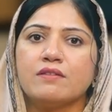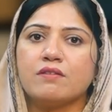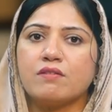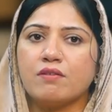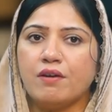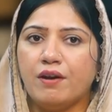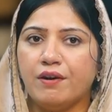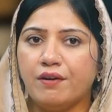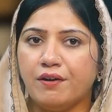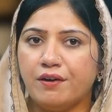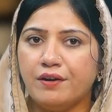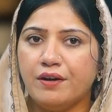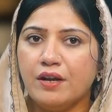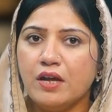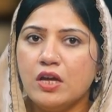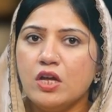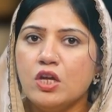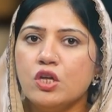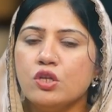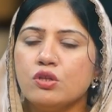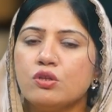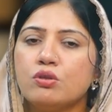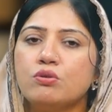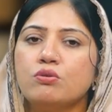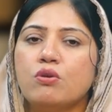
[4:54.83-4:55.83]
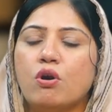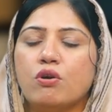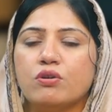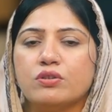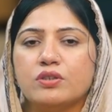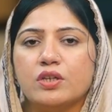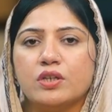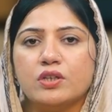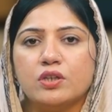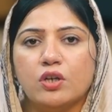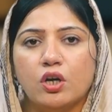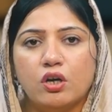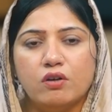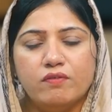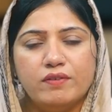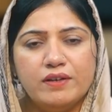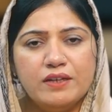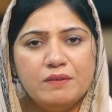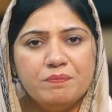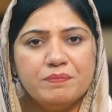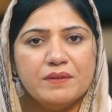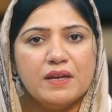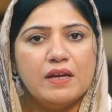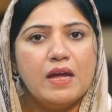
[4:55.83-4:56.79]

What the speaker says: threaded throughout the novel.